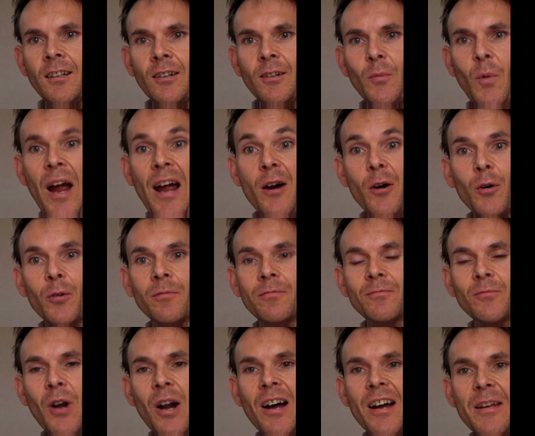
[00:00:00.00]
Wow,
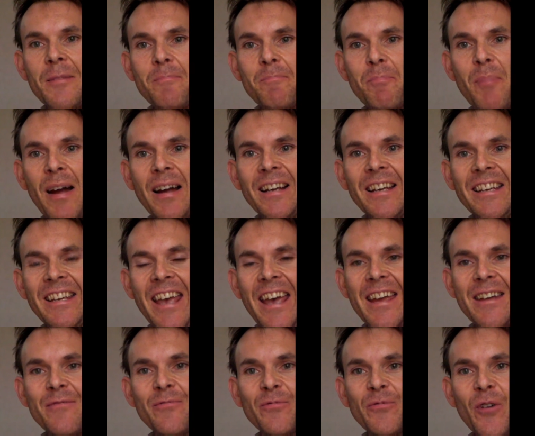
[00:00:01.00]
right, back
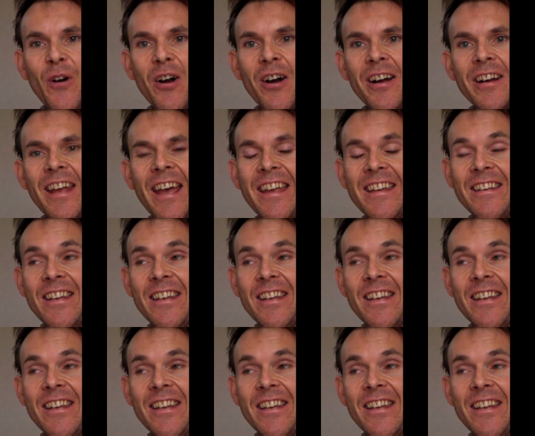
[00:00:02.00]
again, Friday,